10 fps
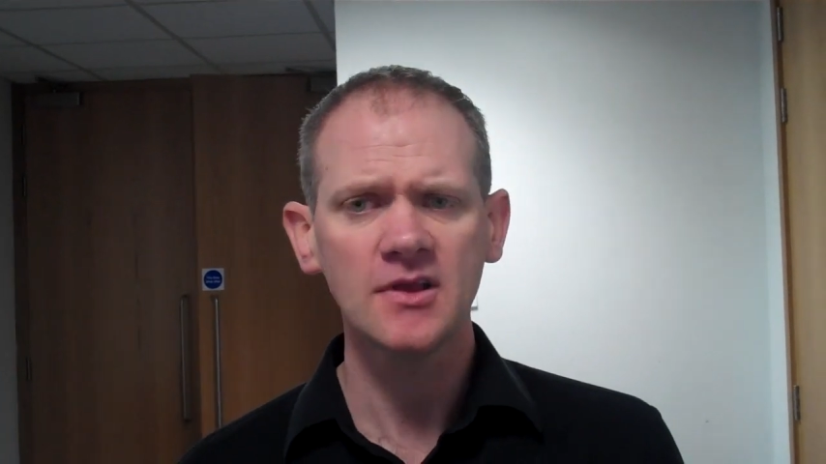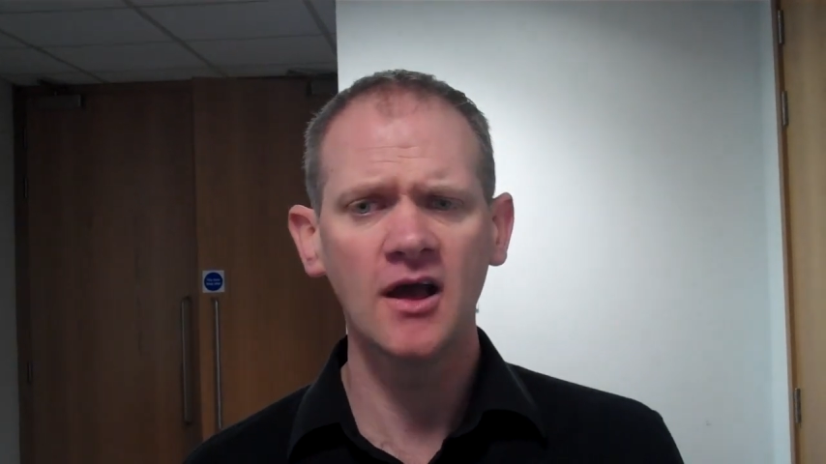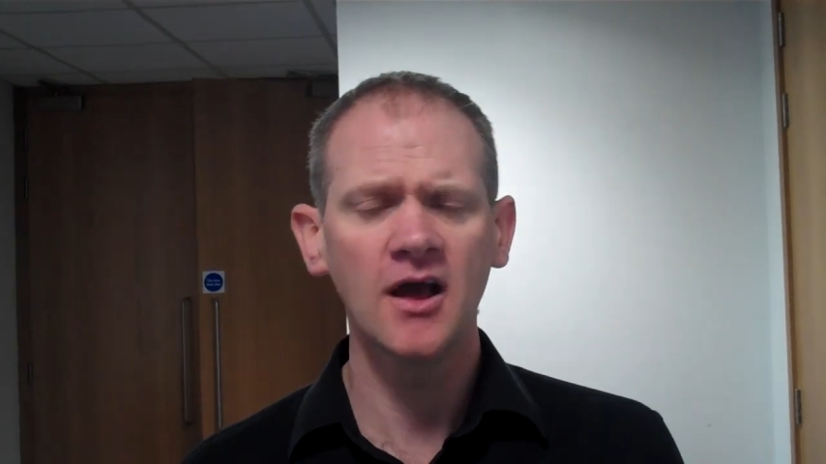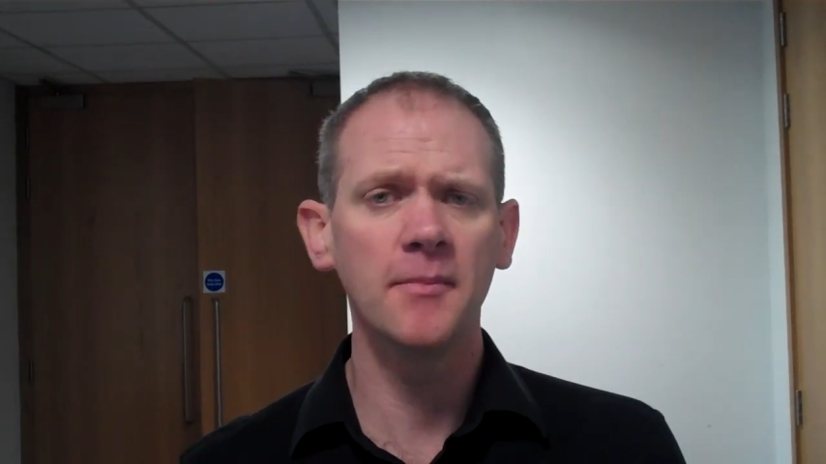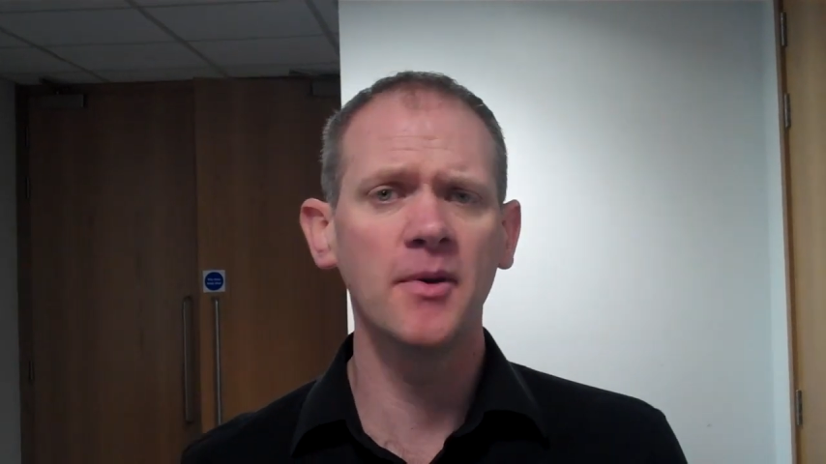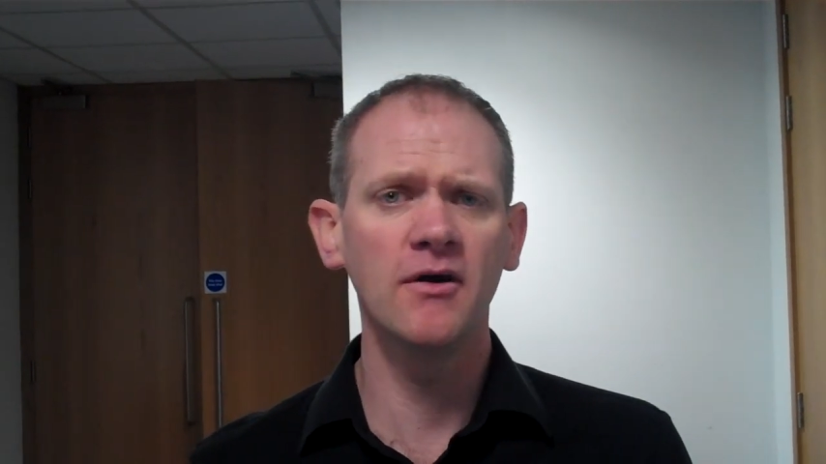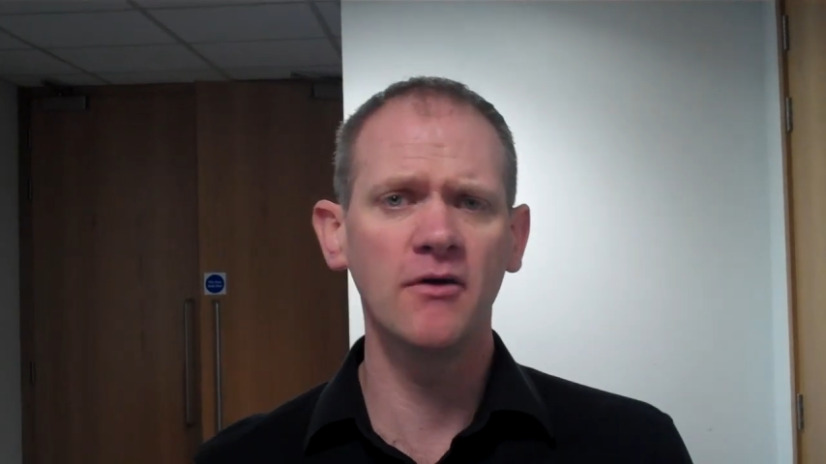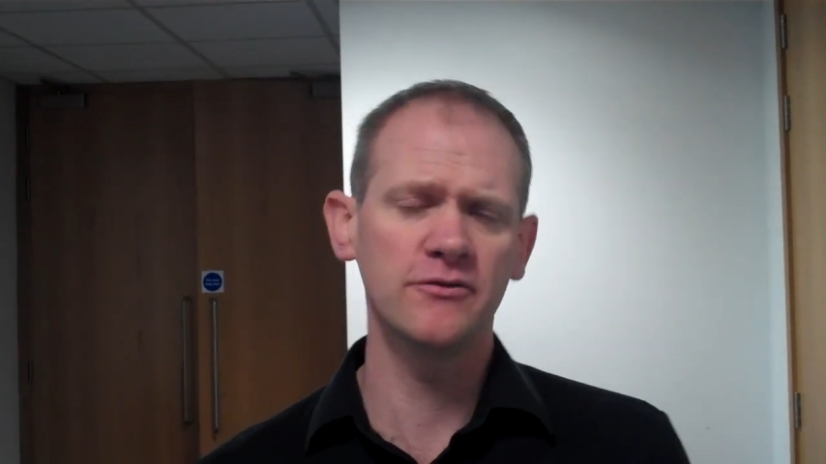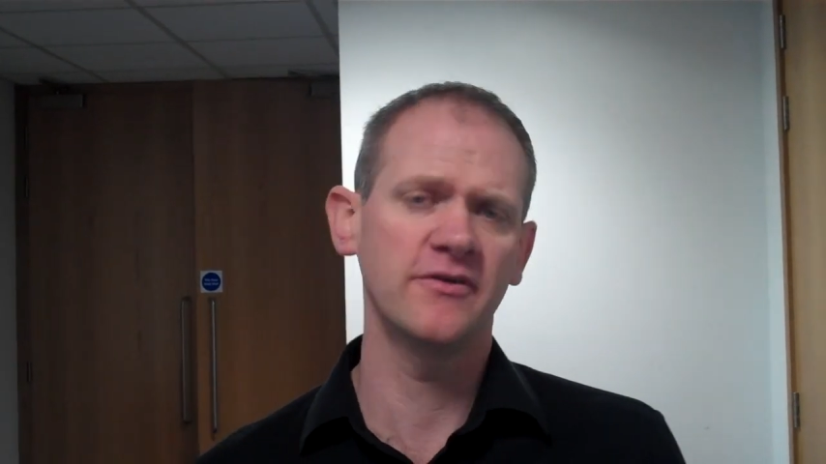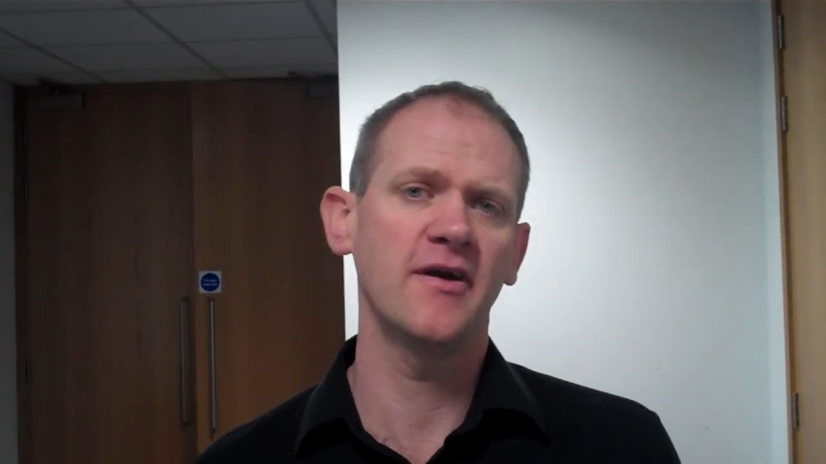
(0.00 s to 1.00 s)
but
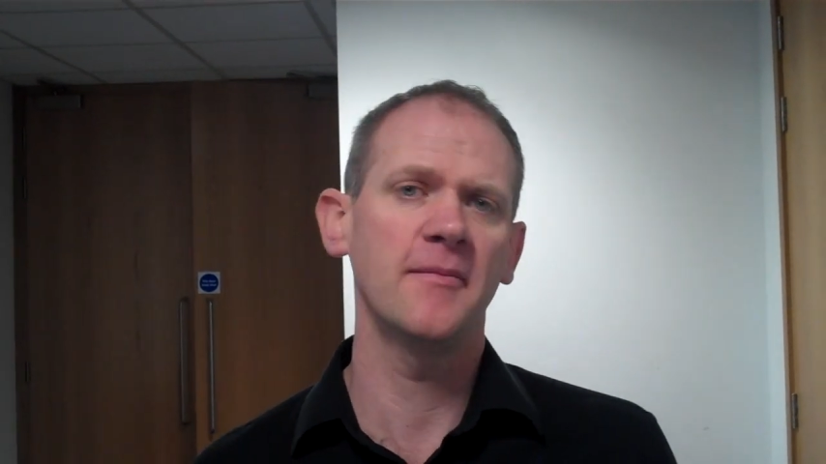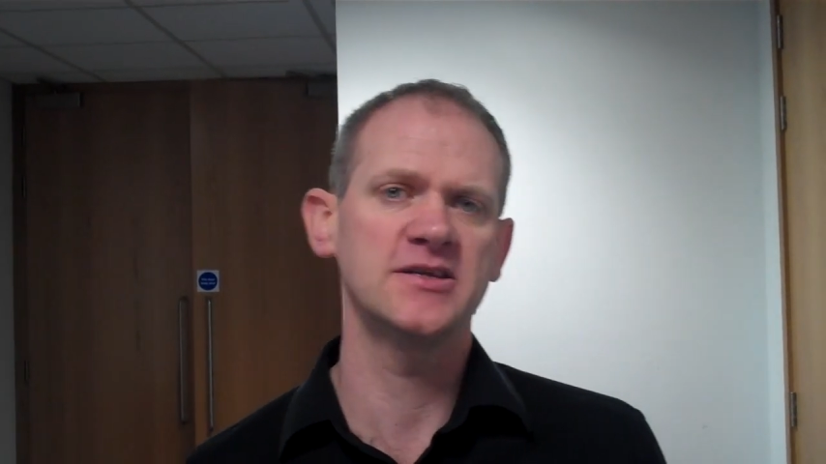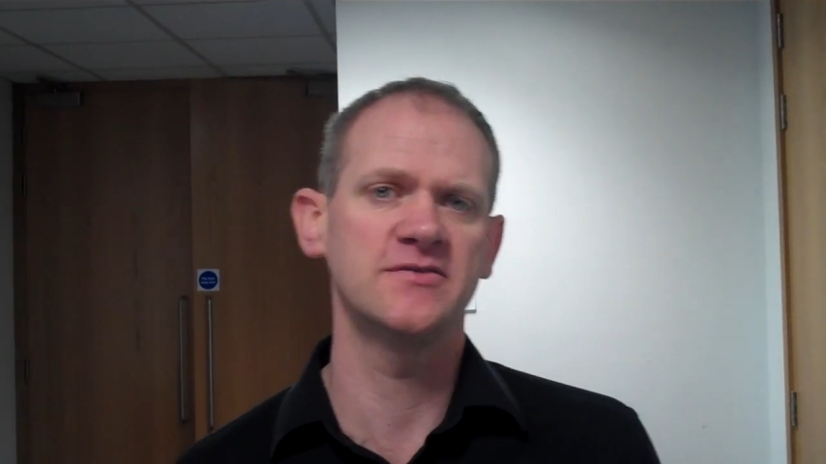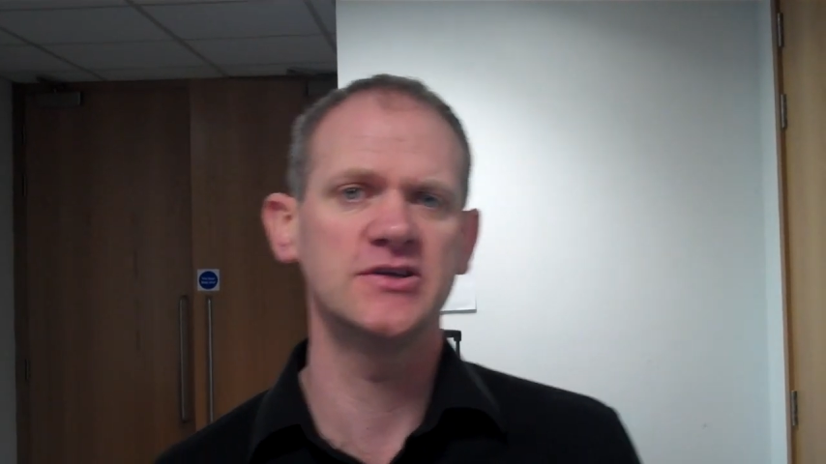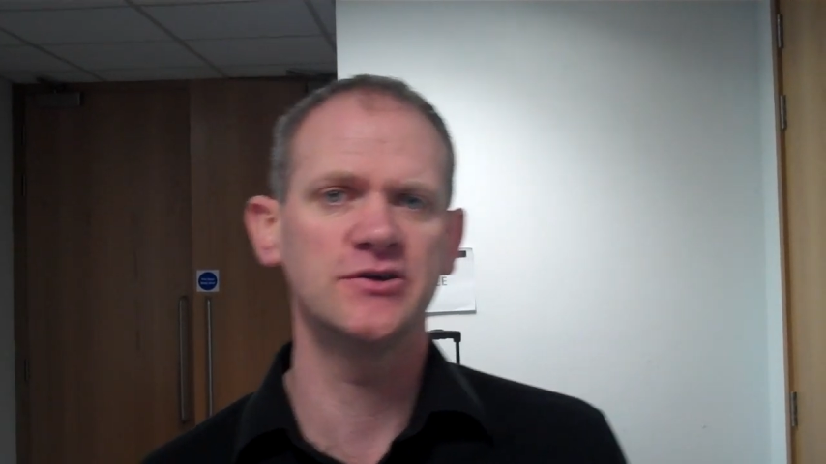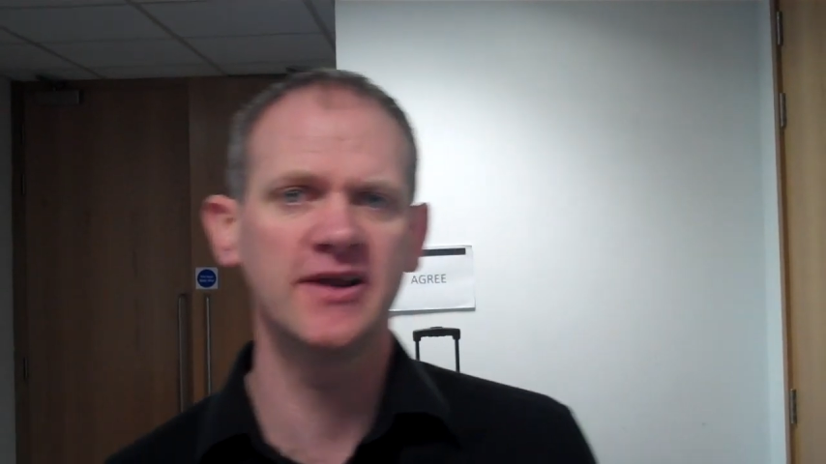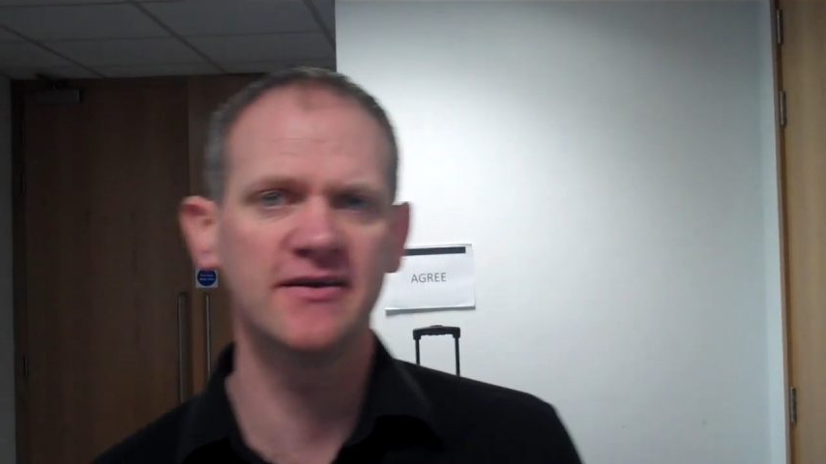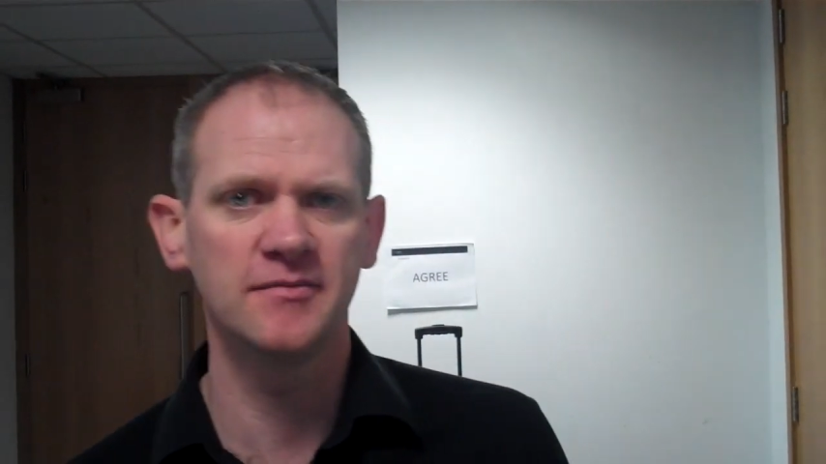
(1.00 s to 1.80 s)
also very much have enjoyed it